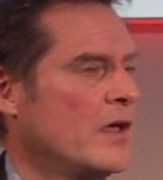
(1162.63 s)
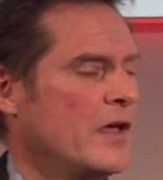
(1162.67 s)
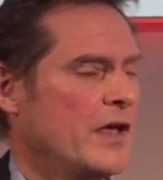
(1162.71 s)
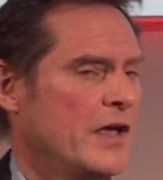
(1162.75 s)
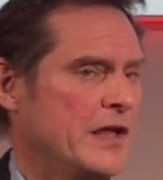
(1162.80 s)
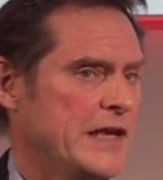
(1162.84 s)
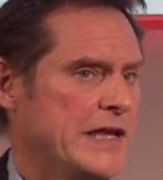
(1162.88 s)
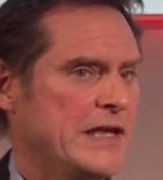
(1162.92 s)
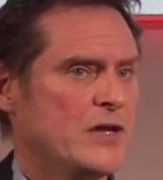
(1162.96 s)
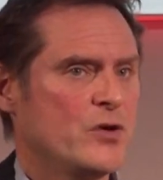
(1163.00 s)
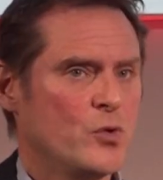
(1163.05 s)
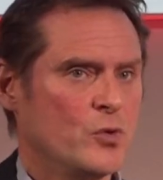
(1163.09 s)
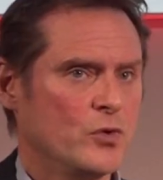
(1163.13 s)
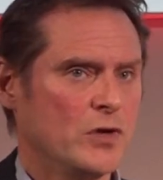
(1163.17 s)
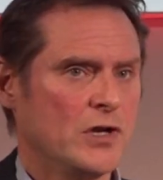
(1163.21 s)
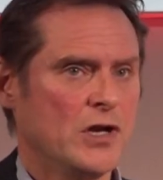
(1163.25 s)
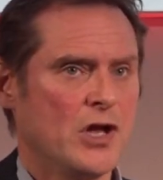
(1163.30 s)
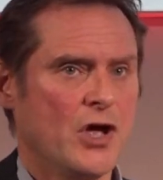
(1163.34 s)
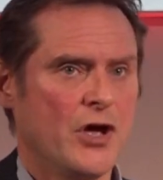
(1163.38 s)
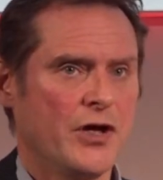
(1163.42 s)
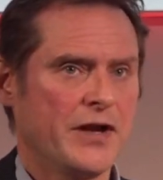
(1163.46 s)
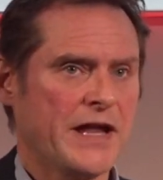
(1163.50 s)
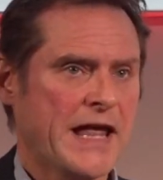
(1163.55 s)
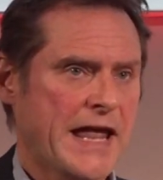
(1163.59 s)
an eCall
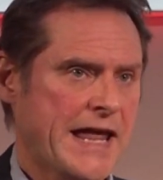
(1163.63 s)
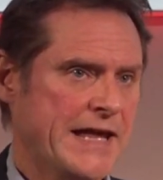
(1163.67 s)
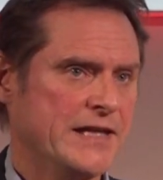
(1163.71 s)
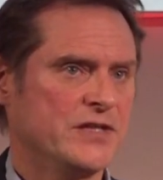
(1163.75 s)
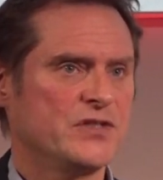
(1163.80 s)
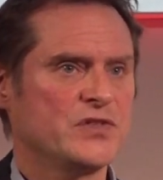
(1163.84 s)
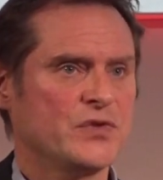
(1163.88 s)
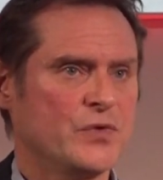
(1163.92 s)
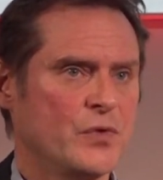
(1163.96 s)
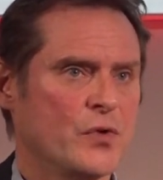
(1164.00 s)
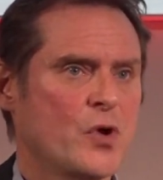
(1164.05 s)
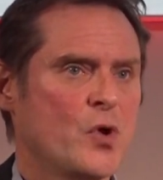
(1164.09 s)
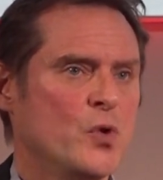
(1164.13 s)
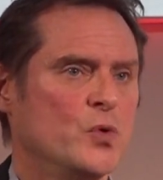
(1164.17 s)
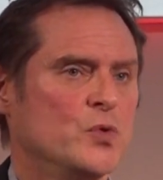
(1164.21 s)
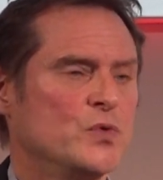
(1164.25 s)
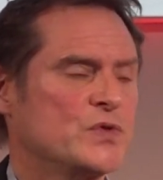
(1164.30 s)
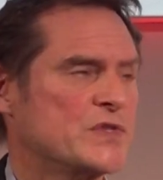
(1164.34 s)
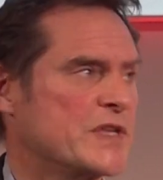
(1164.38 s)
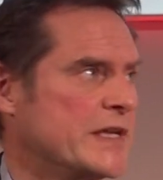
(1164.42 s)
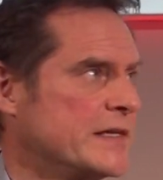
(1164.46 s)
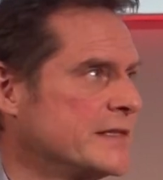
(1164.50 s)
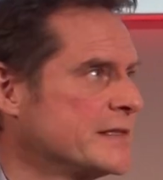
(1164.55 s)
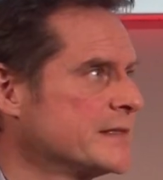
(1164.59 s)
alert into a call
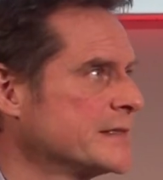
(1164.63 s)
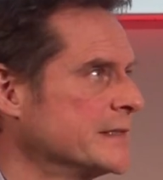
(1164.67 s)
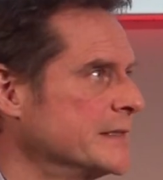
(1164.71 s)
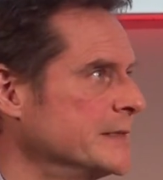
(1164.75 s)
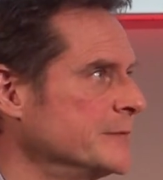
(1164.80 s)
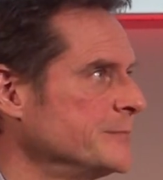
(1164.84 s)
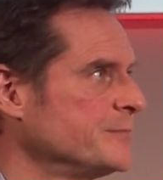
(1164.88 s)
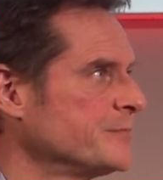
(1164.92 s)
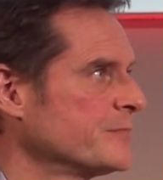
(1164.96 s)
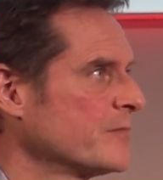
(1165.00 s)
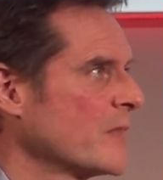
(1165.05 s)
center.